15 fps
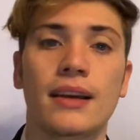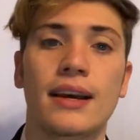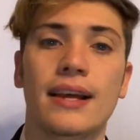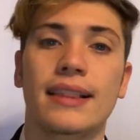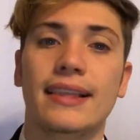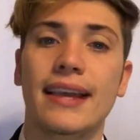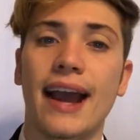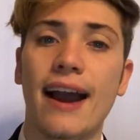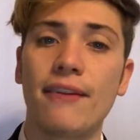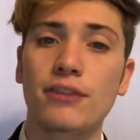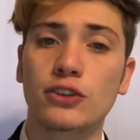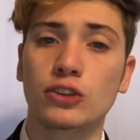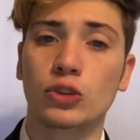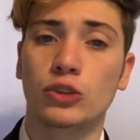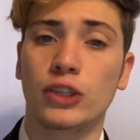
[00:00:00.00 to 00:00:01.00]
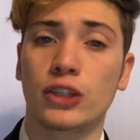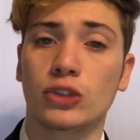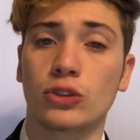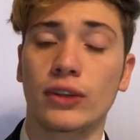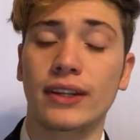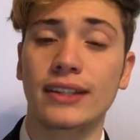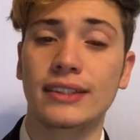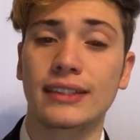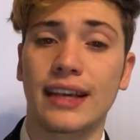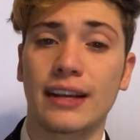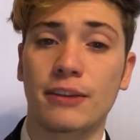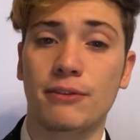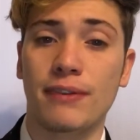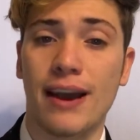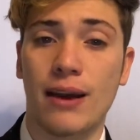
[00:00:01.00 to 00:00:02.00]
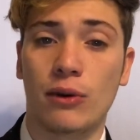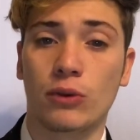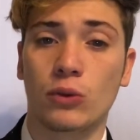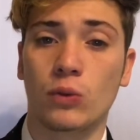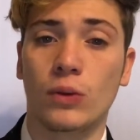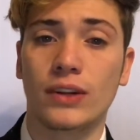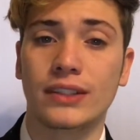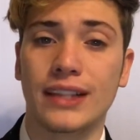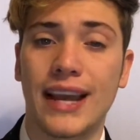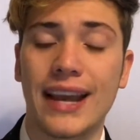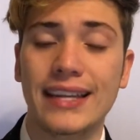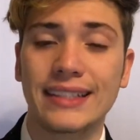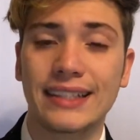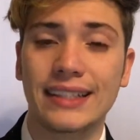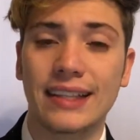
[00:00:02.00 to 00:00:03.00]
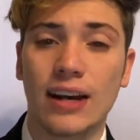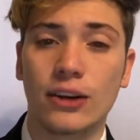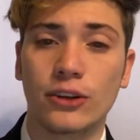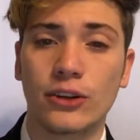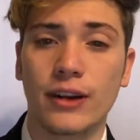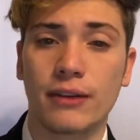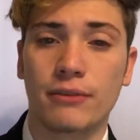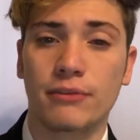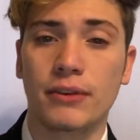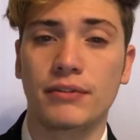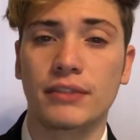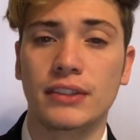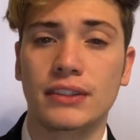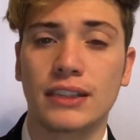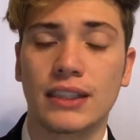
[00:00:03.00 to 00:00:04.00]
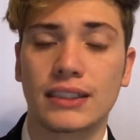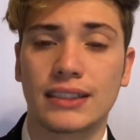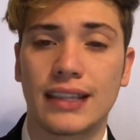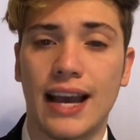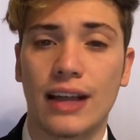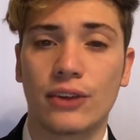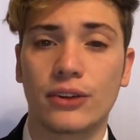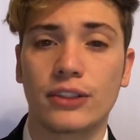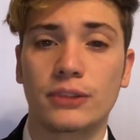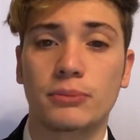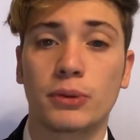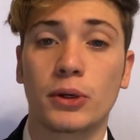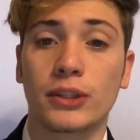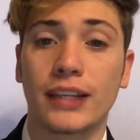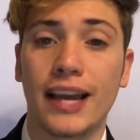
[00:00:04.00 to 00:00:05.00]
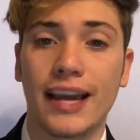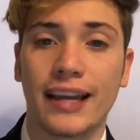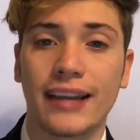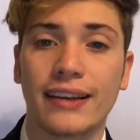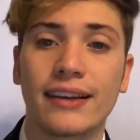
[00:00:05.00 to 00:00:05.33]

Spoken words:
The average nutritional intake found was 1,856 calories per day.